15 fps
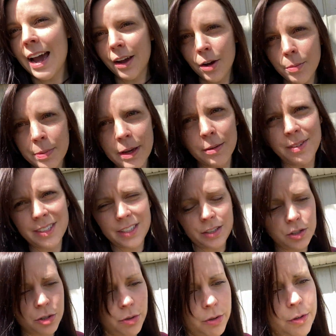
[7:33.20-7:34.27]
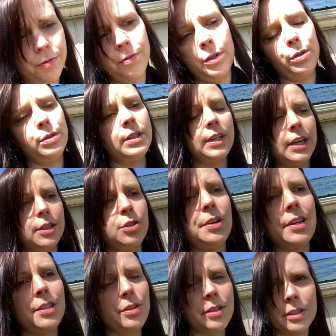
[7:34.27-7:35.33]
I hope that wasn't too confusing. I
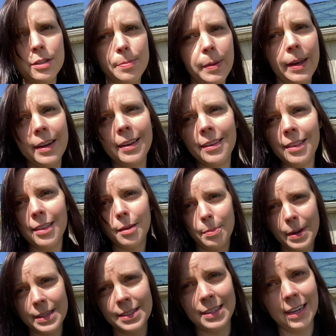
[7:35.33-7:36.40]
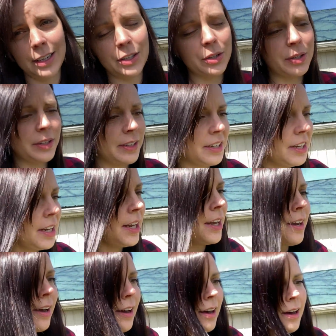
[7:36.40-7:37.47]
tried to explain it the best I could
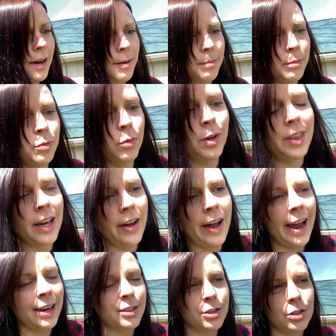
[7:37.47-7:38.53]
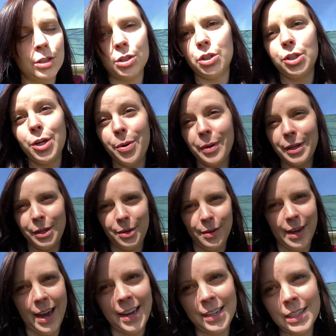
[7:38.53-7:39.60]
without actually showing you
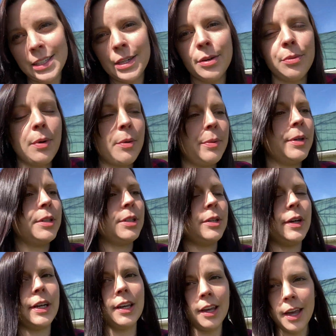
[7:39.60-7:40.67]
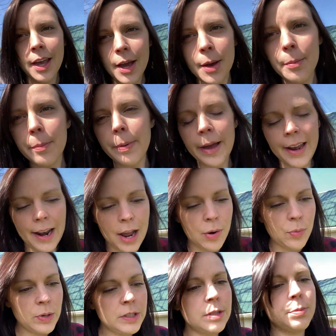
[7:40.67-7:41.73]
guys what we're doing. But I
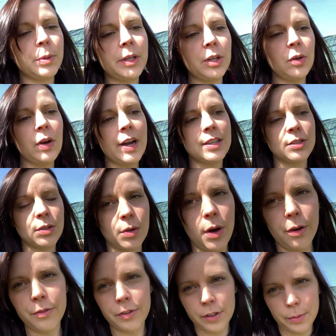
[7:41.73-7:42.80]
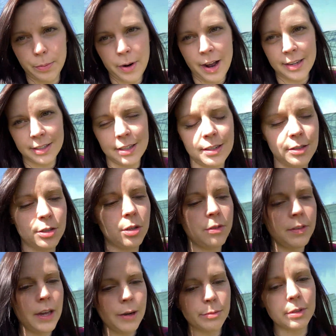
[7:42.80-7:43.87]
want to bring you guys along for the process. So
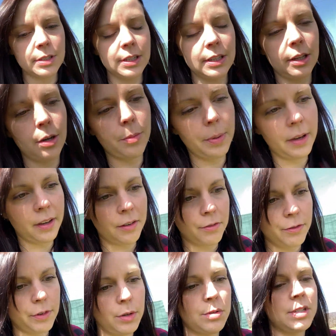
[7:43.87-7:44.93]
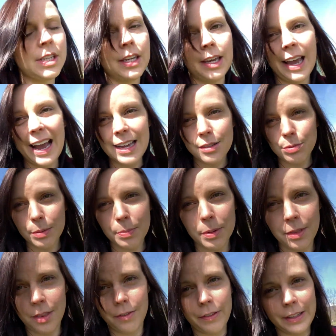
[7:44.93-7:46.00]
if that was a little bit confusing, as we
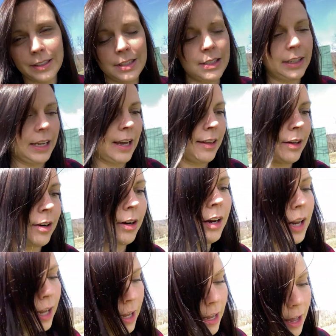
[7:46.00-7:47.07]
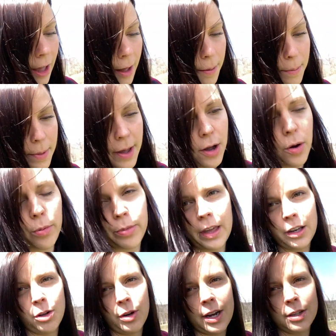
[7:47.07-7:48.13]
put the fence together, I hope
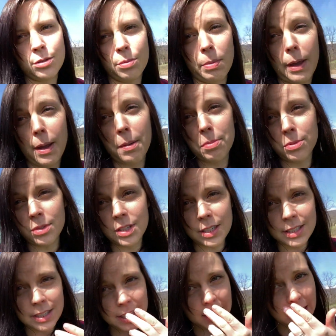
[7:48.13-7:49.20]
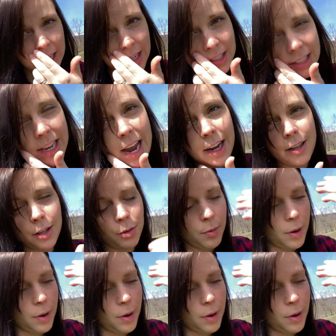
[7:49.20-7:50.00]
then you guys will be able to see exactly